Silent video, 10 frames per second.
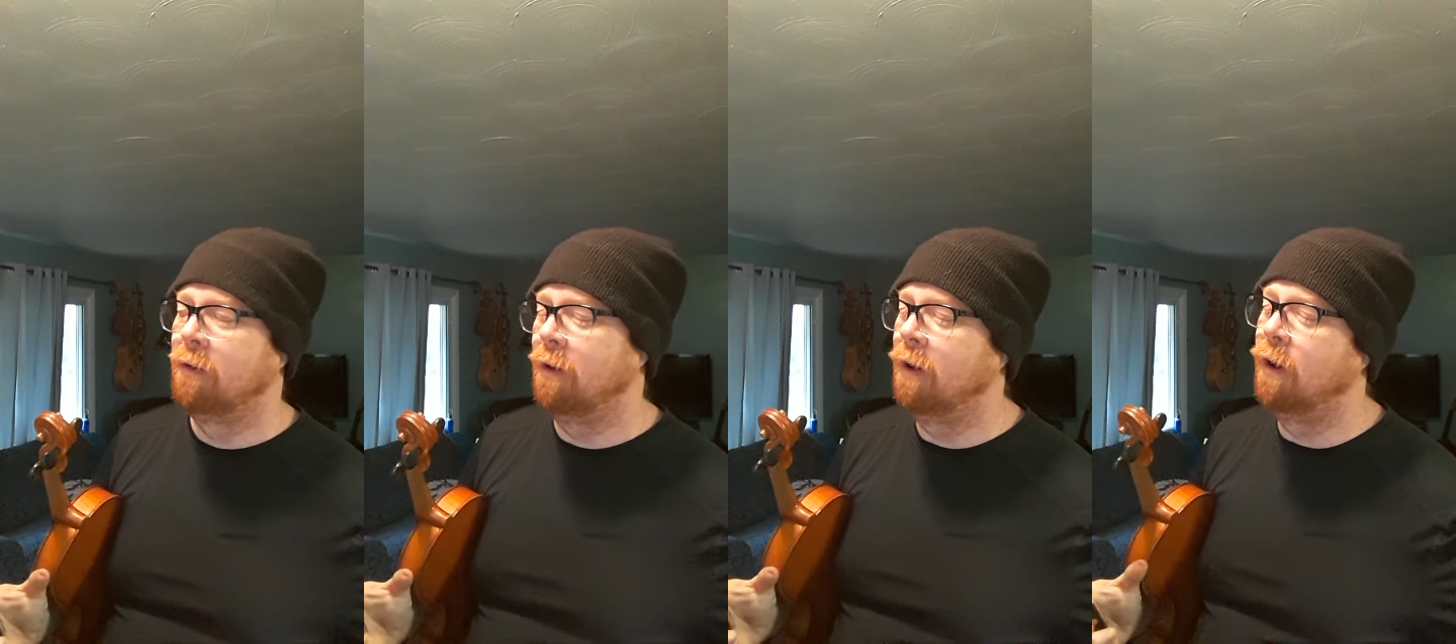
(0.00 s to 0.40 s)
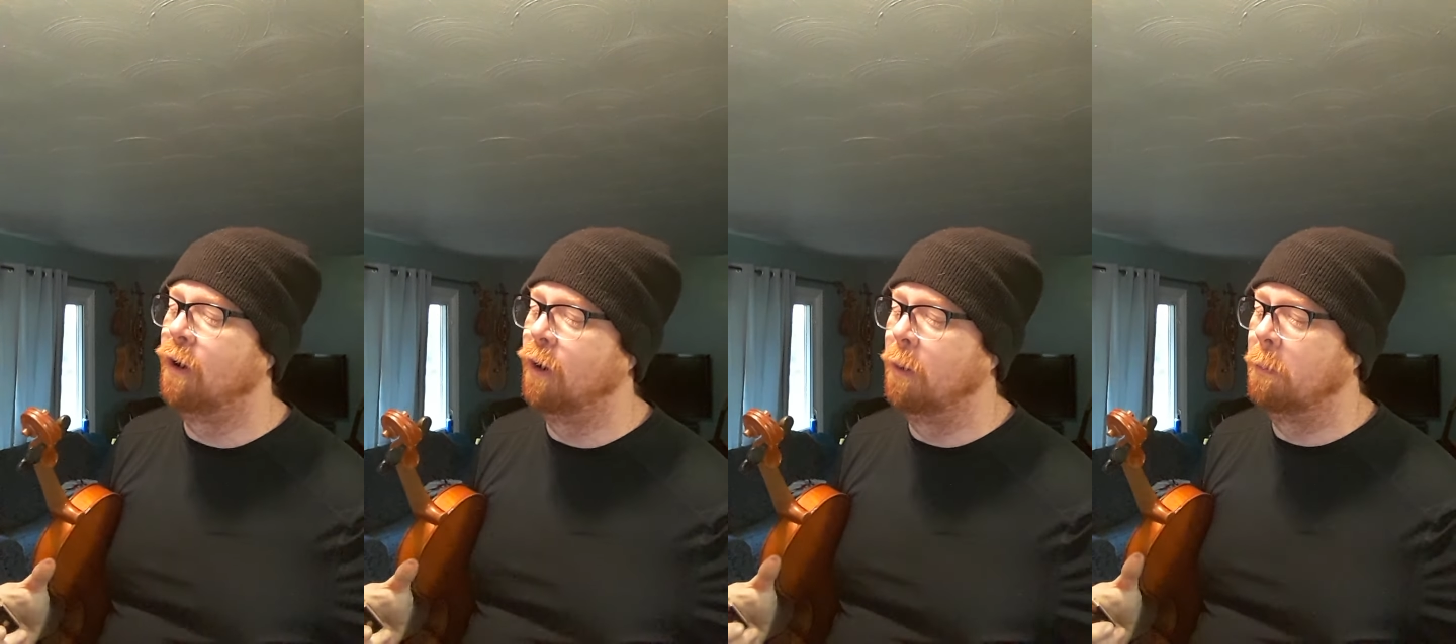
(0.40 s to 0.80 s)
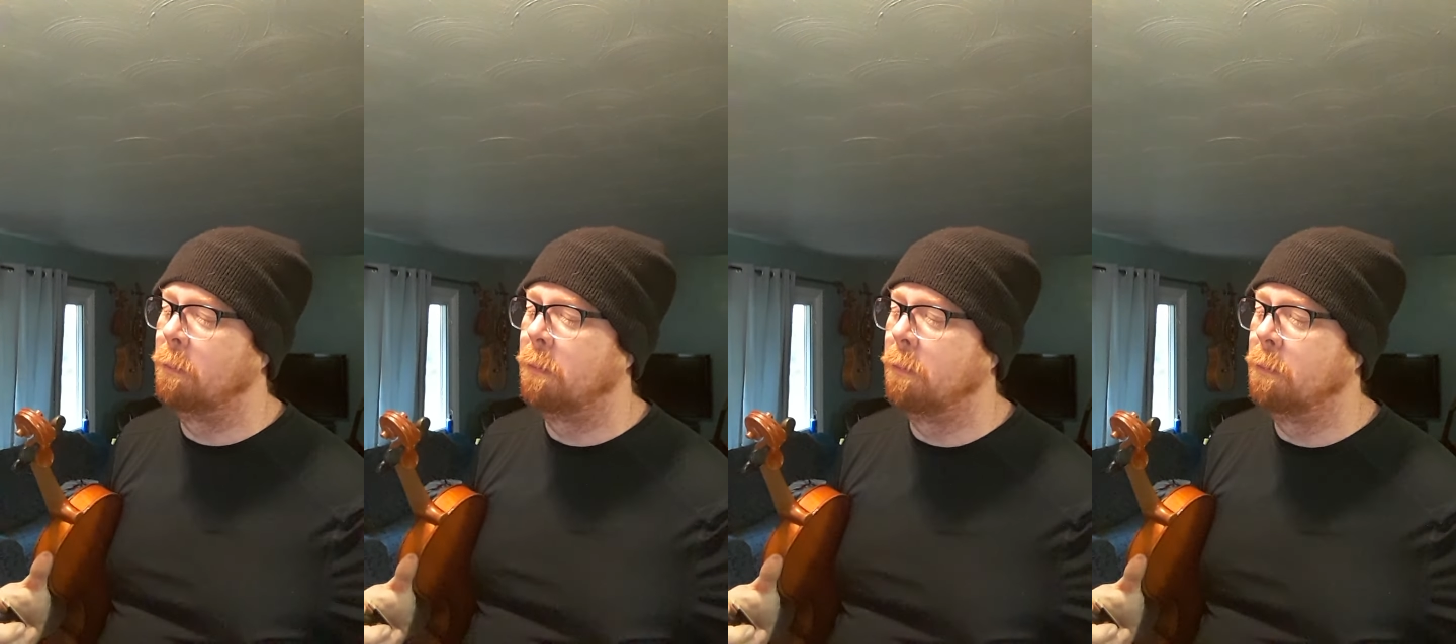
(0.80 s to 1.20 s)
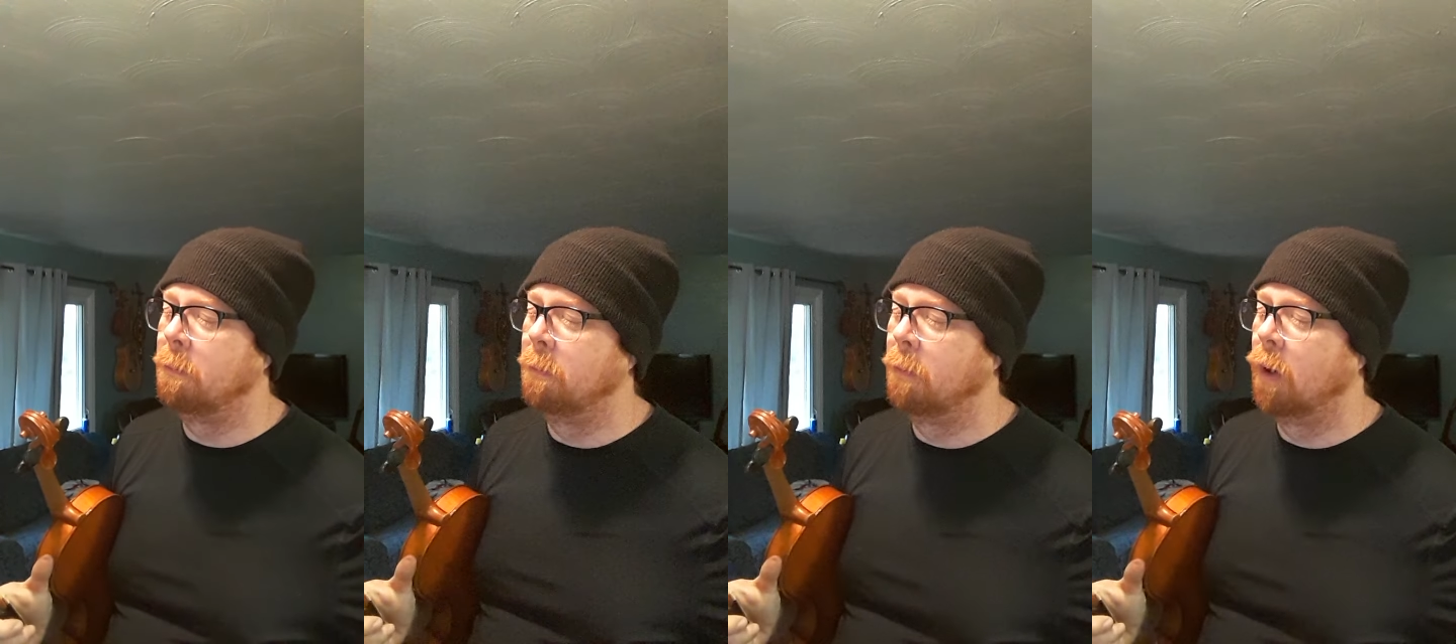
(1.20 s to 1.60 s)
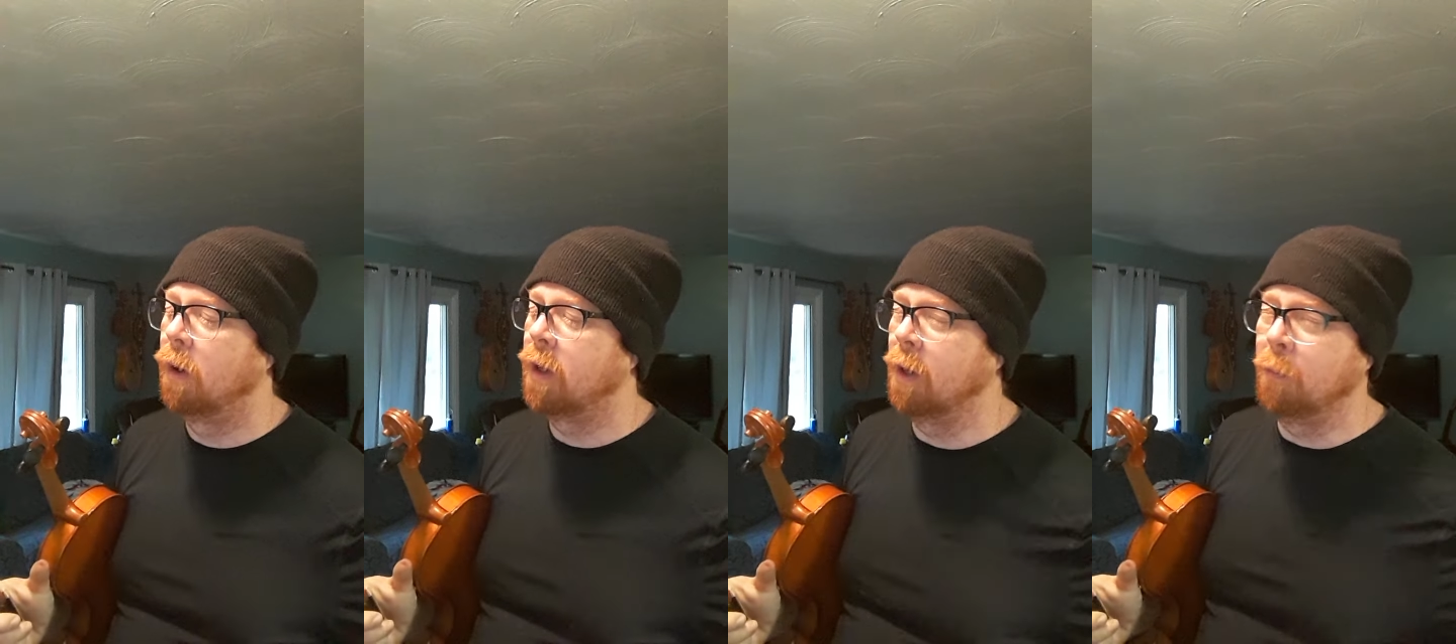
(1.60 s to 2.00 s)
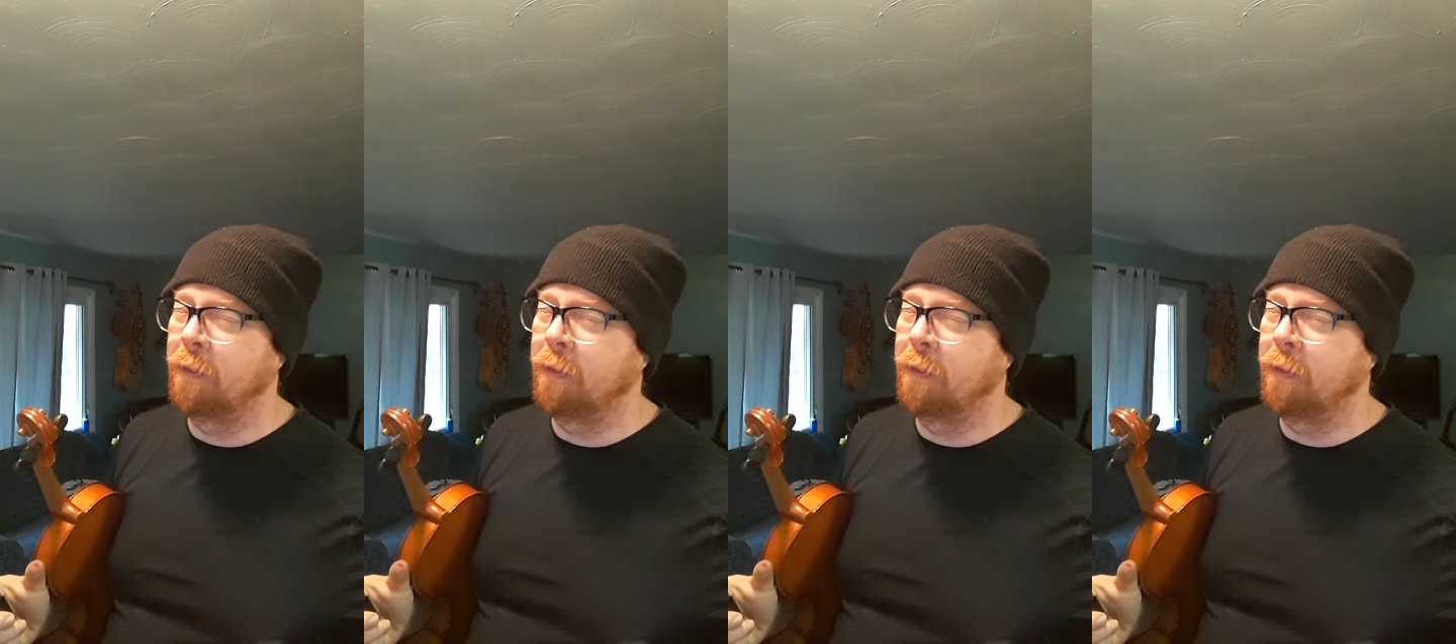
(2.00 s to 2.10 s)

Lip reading: Again,